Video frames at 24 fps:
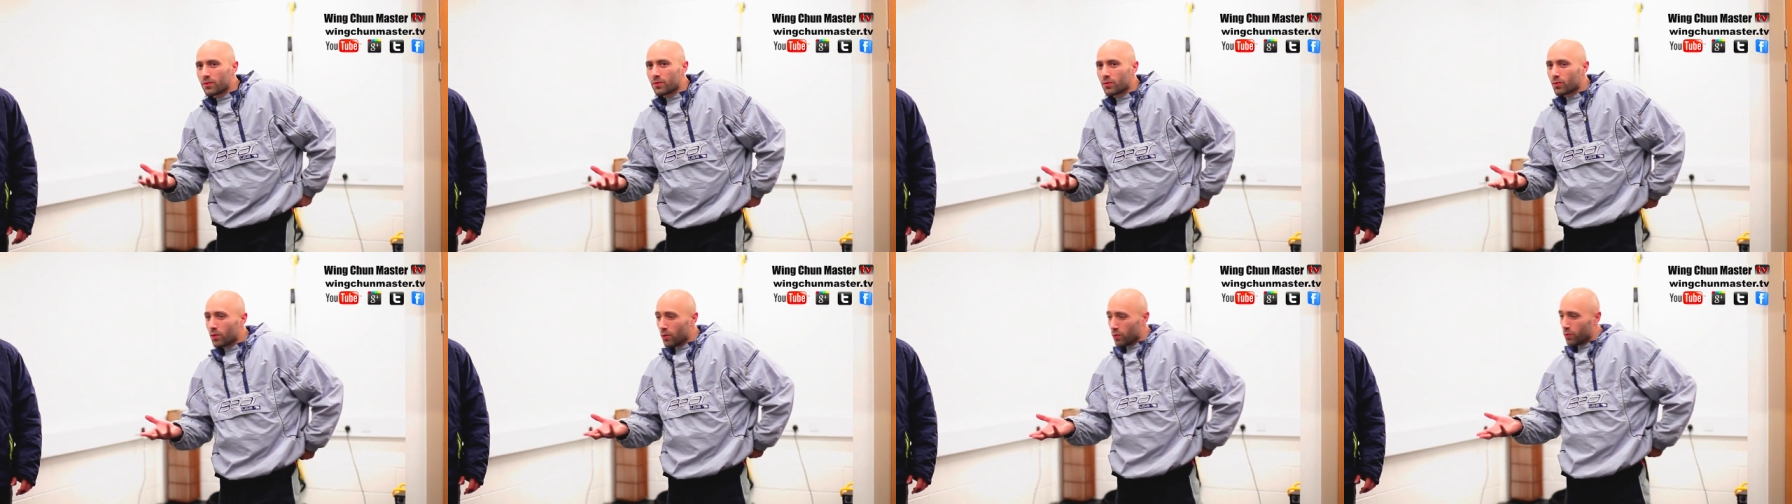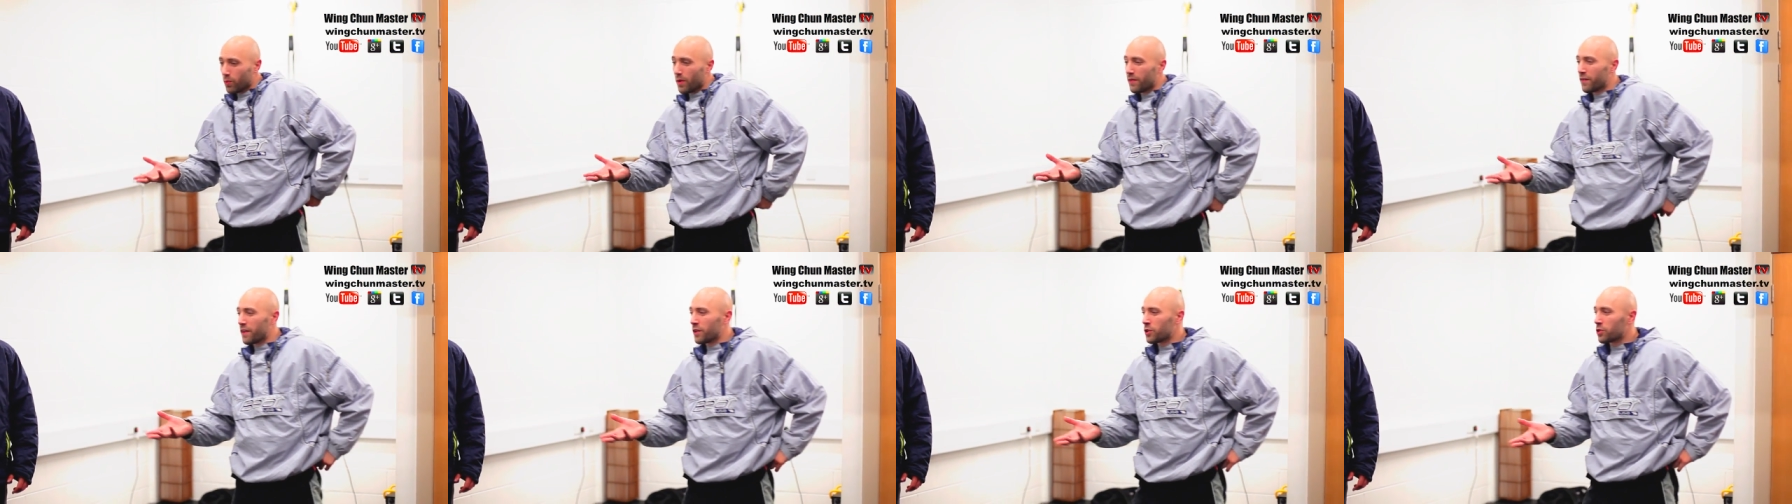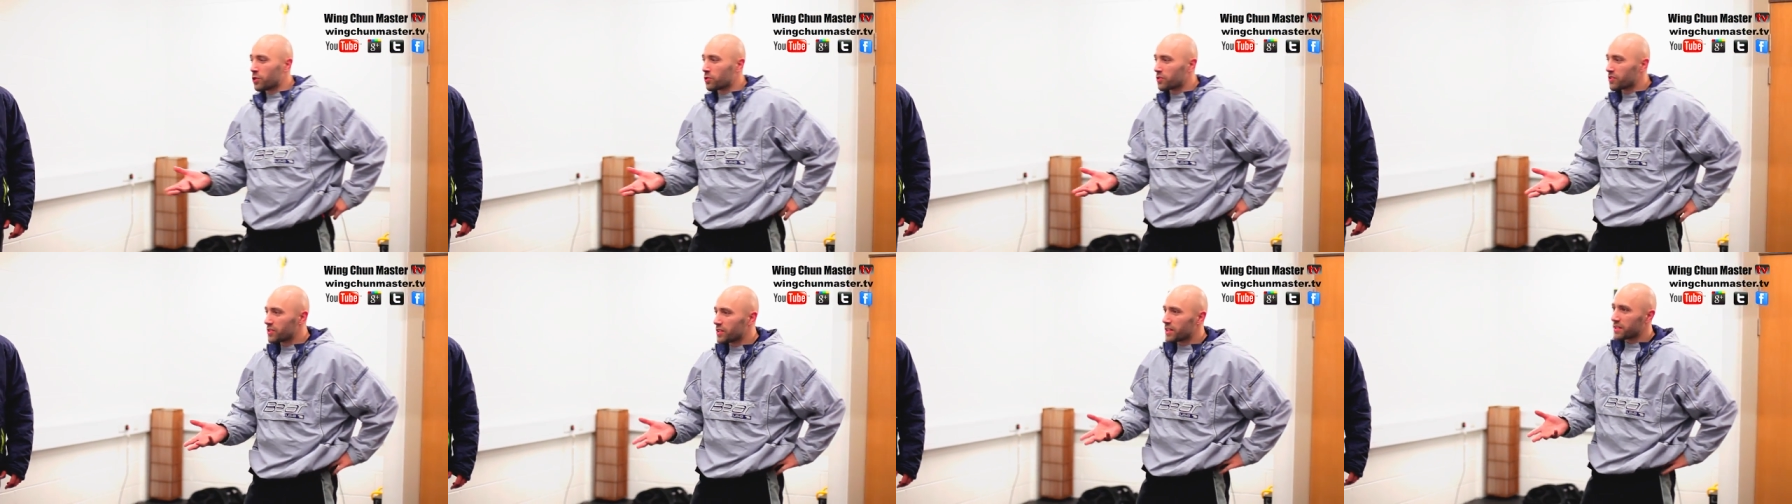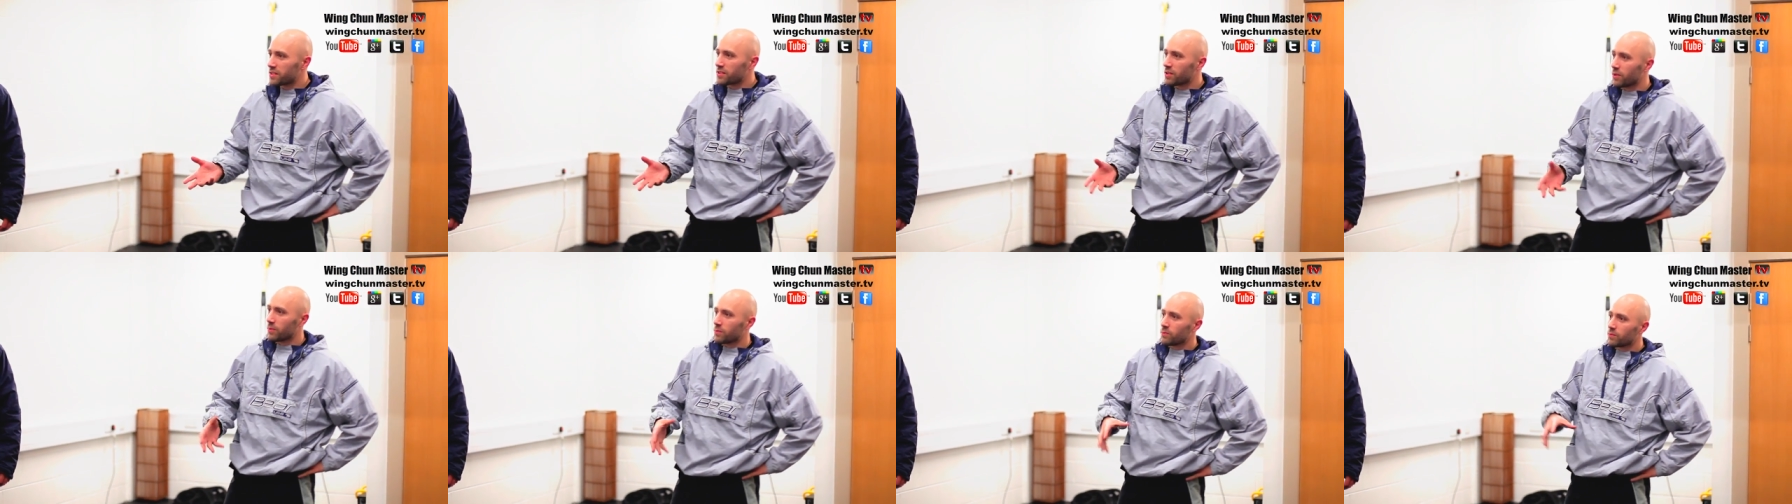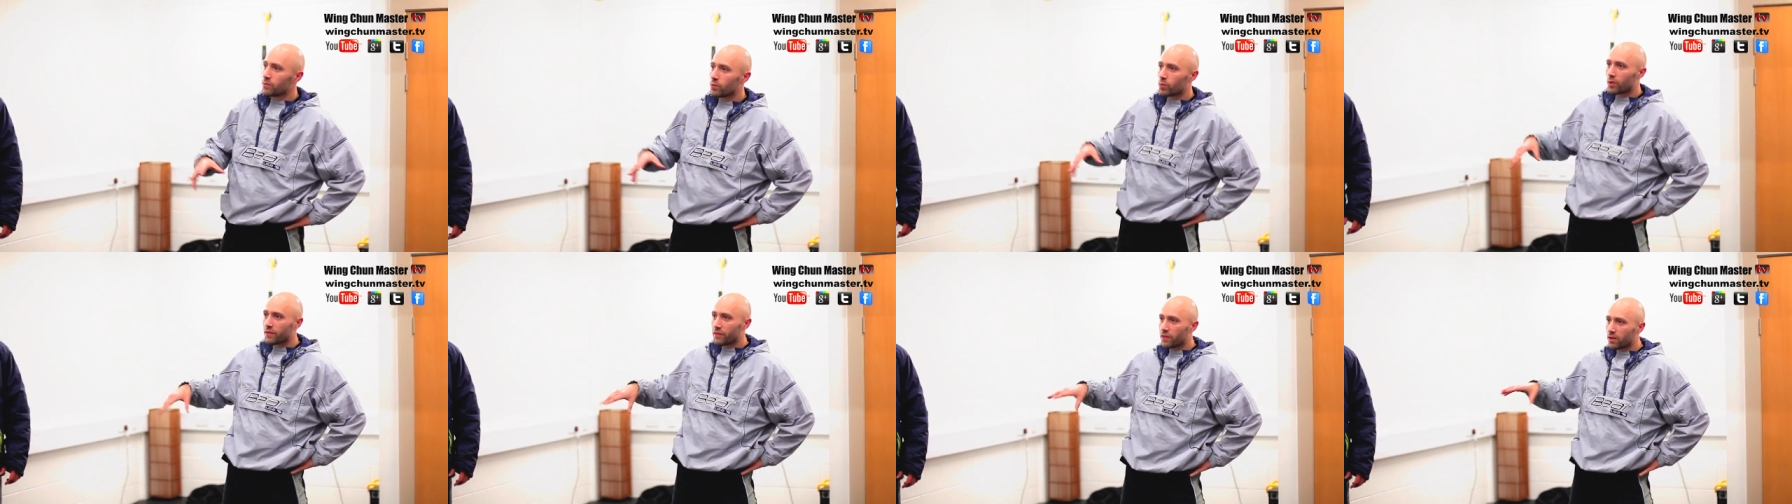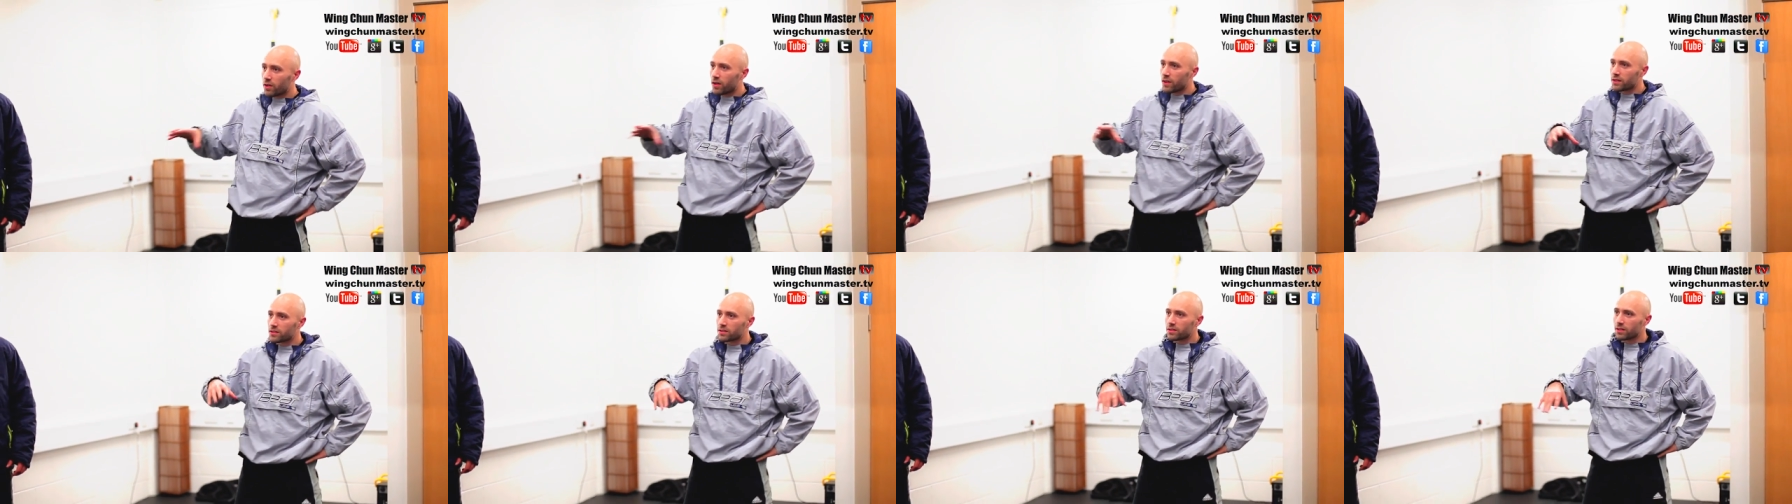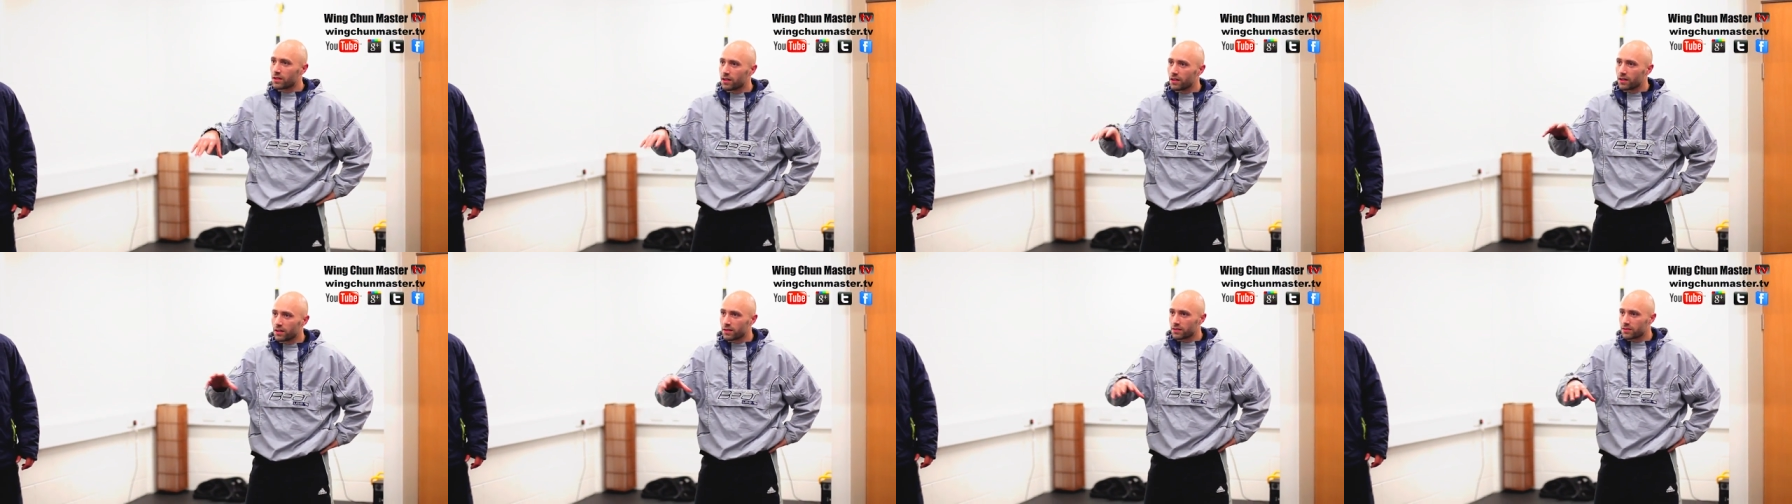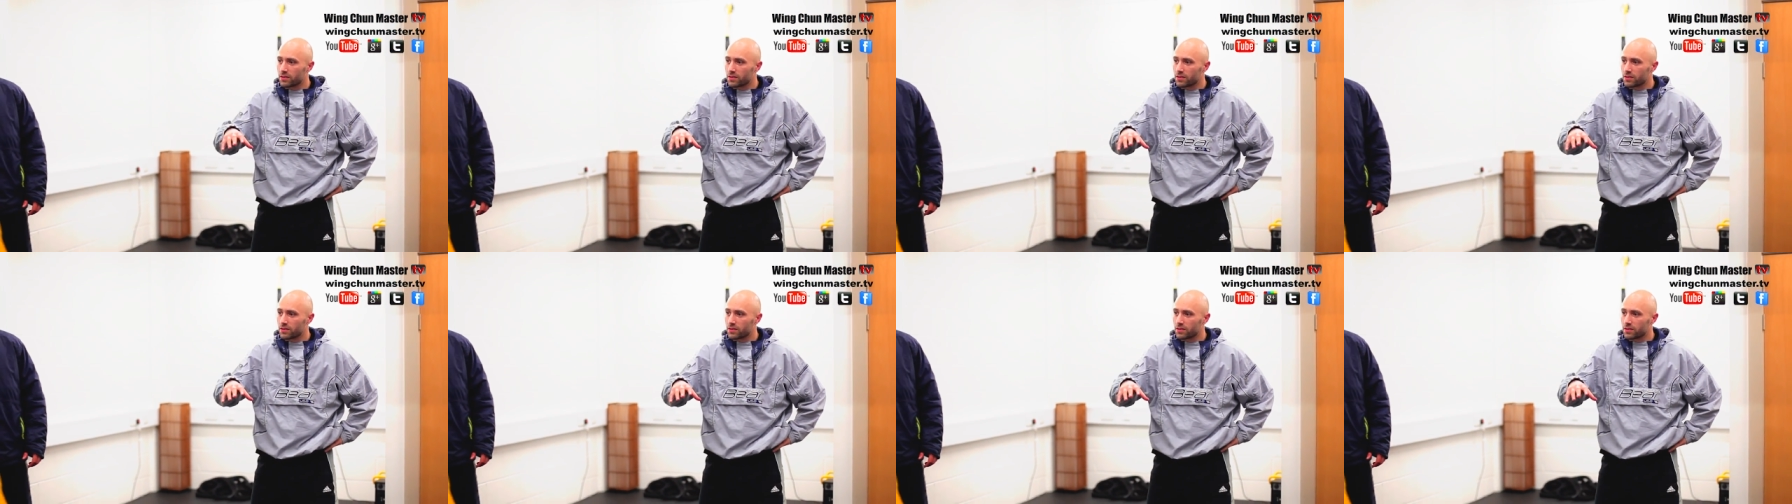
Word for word: well, within your system, with regards to